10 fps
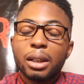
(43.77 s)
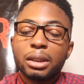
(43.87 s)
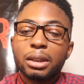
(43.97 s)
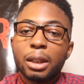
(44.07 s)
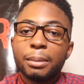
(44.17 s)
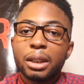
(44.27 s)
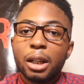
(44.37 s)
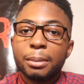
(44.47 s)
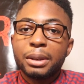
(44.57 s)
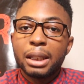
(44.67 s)
a stomach
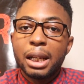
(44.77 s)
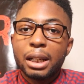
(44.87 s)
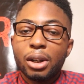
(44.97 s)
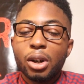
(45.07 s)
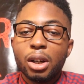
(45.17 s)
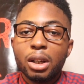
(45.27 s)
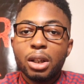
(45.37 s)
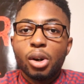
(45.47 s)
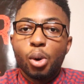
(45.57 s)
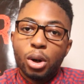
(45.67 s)
upset
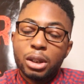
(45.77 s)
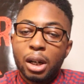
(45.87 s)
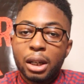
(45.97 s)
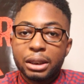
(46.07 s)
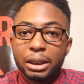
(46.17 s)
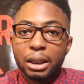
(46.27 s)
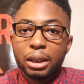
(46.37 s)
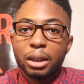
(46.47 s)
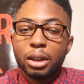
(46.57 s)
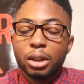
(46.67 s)
or nausea.